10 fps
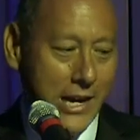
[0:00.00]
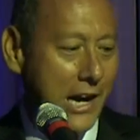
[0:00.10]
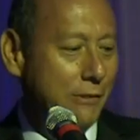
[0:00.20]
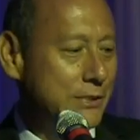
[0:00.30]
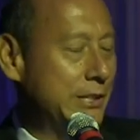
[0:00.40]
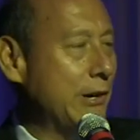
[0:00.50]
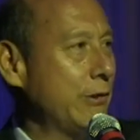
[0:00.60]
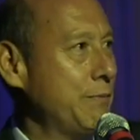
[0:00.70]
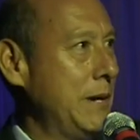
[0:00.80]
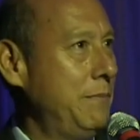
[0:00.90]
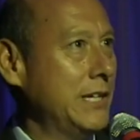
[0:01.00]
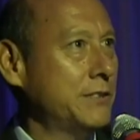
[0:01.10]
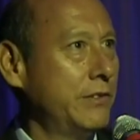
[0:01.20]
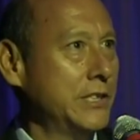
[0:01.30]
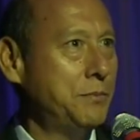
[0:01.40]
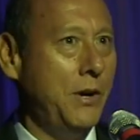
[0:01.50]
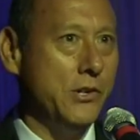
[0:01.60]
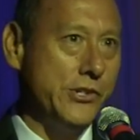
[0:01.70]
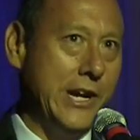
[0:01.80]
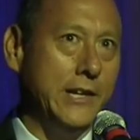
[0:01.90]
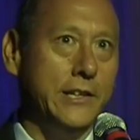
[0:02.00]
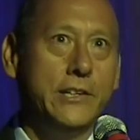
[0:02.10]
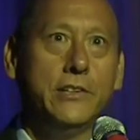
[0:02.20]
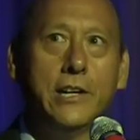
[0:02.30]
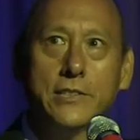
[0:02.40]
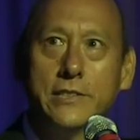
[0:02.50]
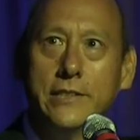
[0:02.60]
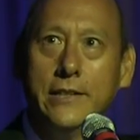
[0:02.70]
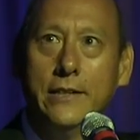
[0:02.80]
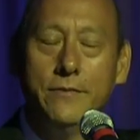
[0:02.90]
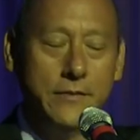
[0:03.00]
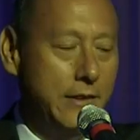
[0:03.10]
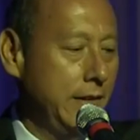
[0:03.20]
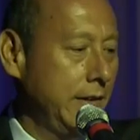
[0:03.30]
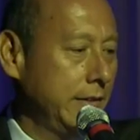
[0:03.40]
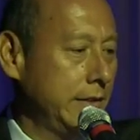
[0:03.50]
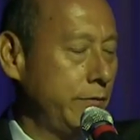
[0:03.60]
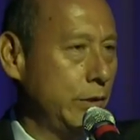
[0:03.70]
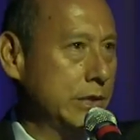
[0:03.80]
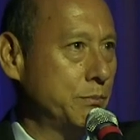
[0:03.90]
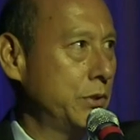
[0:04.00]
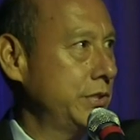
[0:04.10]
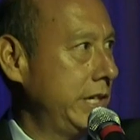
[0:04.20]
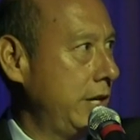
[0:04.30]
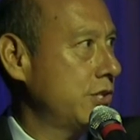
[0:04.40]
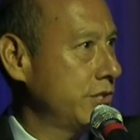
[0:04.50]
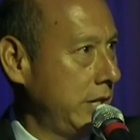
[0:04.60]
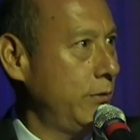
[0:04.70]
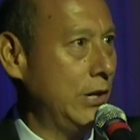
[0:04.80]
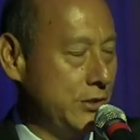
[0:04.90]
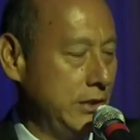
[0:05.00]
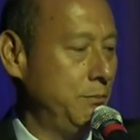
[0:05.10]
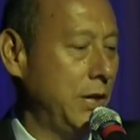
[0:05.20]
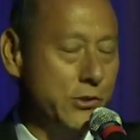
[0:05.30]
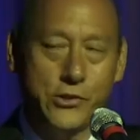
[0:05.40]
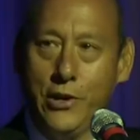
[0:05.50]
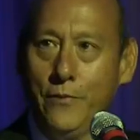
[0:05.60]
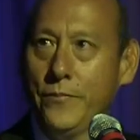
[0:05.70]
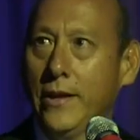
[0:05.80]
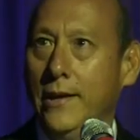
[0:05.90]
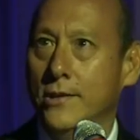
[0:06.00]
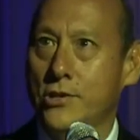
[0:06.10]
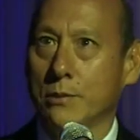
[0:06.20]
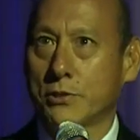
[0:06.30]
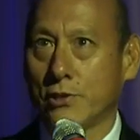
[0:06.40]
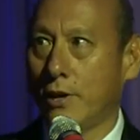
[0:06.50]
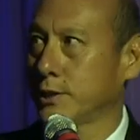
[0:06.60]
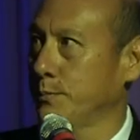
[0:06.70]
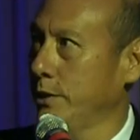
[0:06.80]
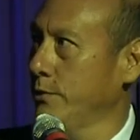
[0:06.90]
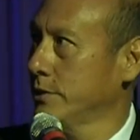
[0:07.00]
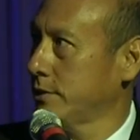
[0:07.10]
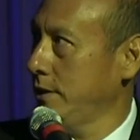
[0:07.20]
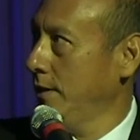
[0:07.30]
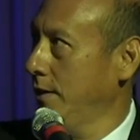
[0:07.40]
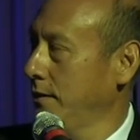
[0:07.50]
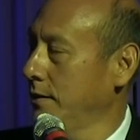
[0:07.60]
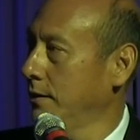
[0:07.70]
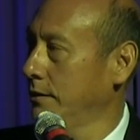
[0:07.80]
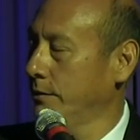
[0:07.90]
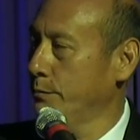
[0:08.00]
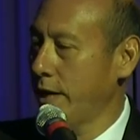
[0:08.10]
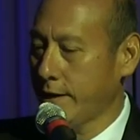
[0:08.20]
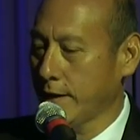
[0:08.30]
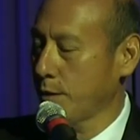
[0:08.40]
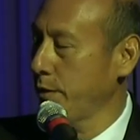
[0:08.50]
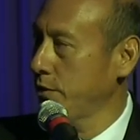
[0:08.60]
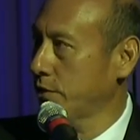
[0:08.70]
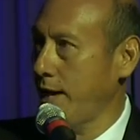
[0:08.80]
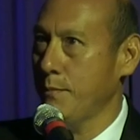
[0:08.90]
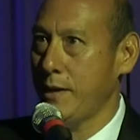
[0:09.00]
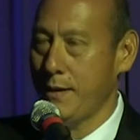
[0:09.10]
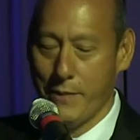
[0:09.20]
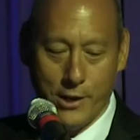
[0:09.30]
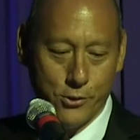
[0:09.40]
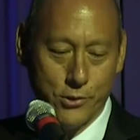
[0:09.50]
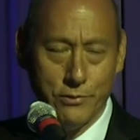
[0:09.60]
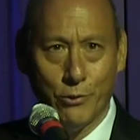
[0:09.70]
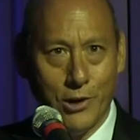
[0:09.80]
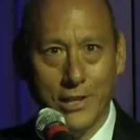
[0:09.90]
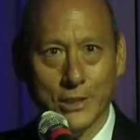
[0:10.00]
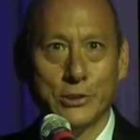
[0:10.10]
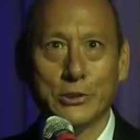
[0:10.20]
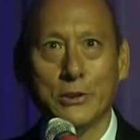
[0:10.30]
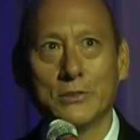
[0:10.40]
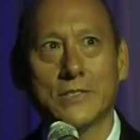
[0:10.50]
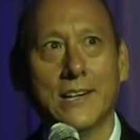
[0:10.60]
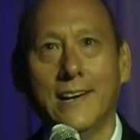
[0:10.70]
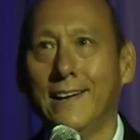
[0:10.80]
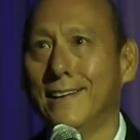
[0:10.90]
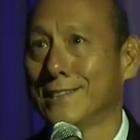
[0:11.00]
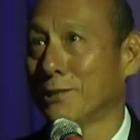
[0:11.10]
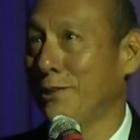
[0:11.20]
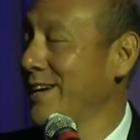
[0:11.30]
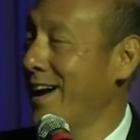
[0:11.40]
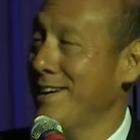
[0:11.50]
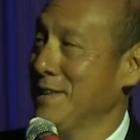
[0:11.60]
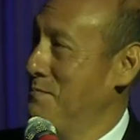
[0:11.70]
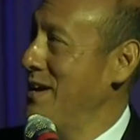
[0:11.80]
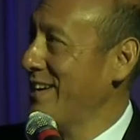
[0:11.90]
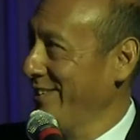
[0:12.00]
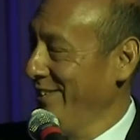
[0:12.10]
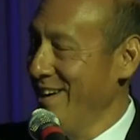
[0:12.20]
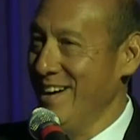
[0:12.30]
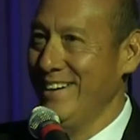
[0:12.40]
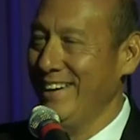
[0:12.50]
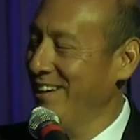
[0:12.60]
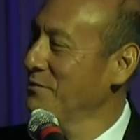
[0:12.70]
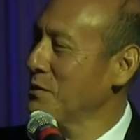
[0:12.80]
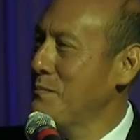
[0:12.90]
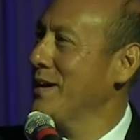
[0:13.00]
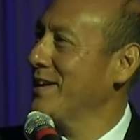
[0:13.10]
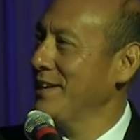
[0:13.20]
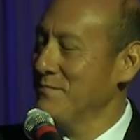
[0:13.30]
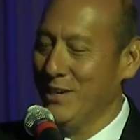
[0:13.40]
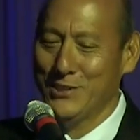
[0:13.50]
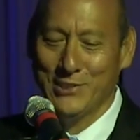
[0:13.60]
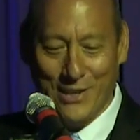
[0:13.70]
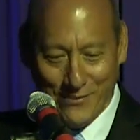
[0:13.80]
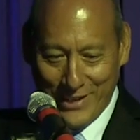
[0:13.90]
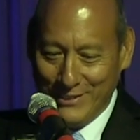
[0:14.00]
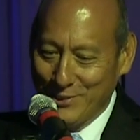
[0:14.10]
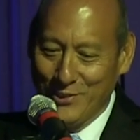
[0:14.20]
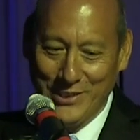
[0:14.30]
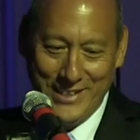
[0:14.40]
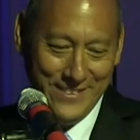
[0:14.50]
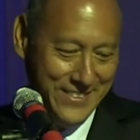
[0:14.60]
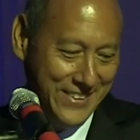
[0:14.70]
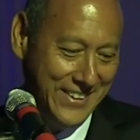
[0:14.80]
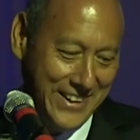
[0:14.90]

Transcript: so now I was there with my best friends, Paul Shanklin, who does the uh, the voice impersonations on the Rush Limbaugh show. Chip Saltsman, who was the uh, uh, Mike Huckabee's campaign manager, and we're all in suits. So we got in the picket line, and we were picketing myself, and I was holding a.